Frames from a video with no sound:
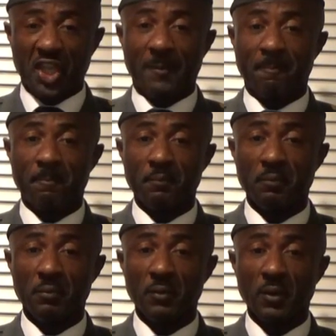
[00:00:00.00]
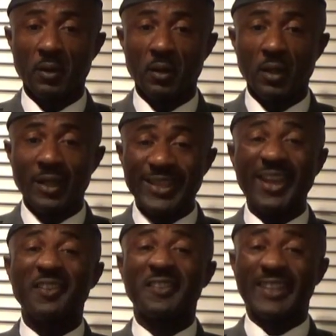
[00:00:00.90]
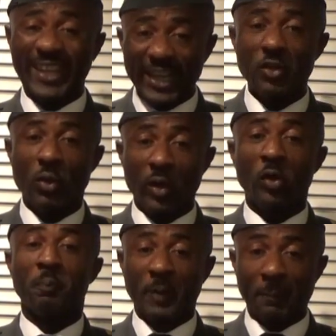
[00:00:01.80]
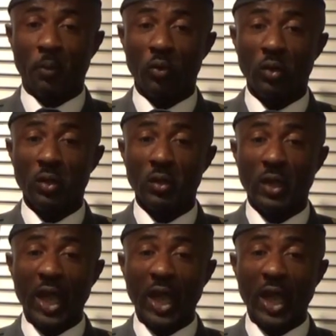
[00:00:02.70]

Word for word: regime that is killing your own people